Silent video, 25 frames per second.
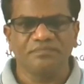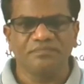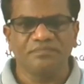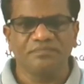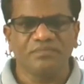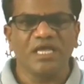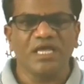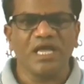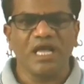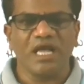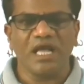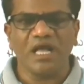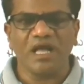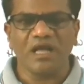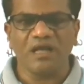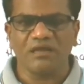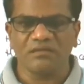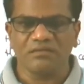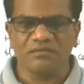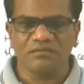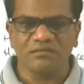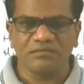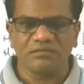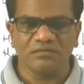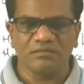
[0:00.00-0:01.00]
They
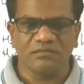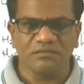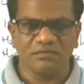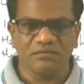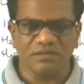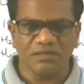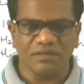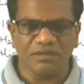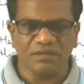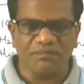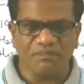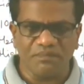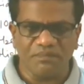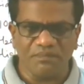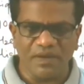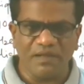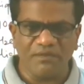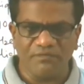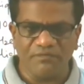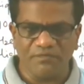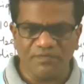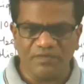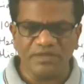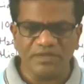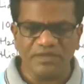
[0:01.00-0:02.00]
are the
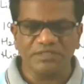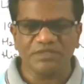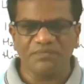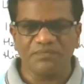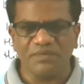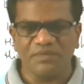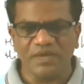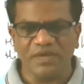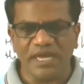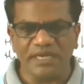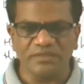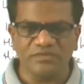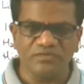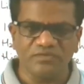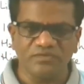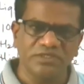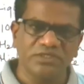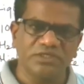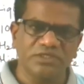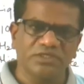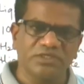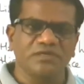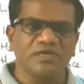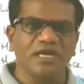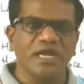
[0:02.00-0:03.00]
first plants
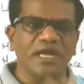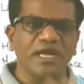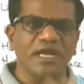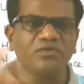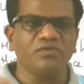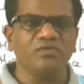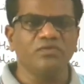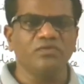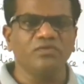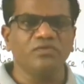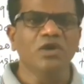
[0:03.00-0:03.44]
which try to